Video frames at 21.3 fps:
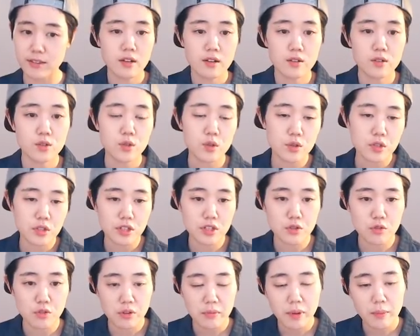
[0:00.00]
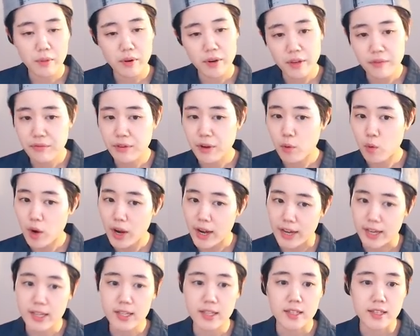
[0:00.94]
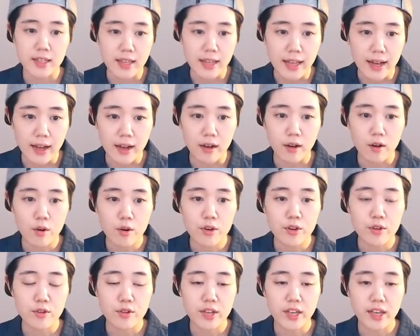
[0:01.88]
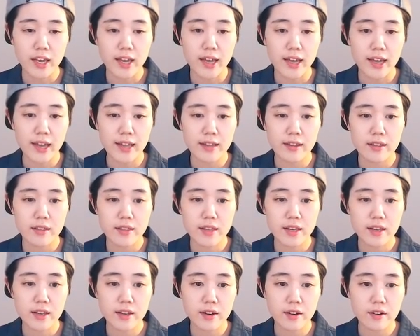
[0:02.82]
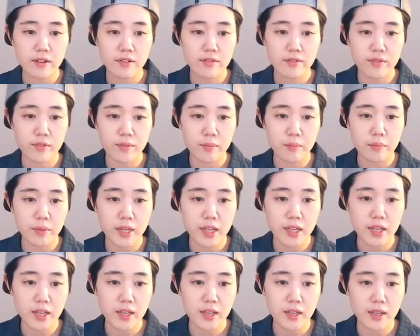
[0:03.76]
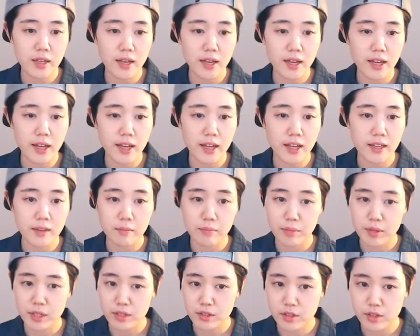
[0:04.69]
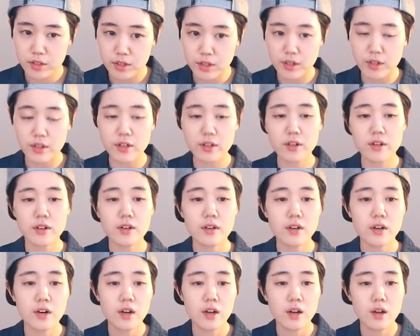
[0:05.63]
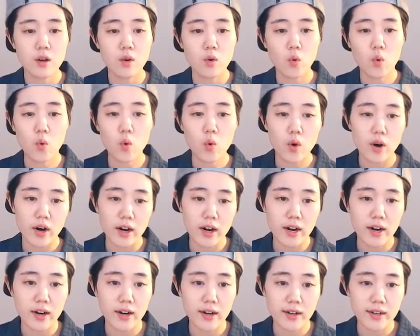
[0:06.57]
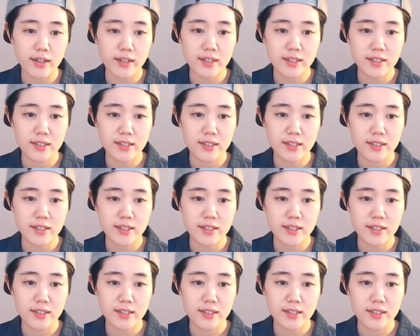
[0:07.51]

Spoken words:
So just remember, if you're white now, you can think of B and pincer, or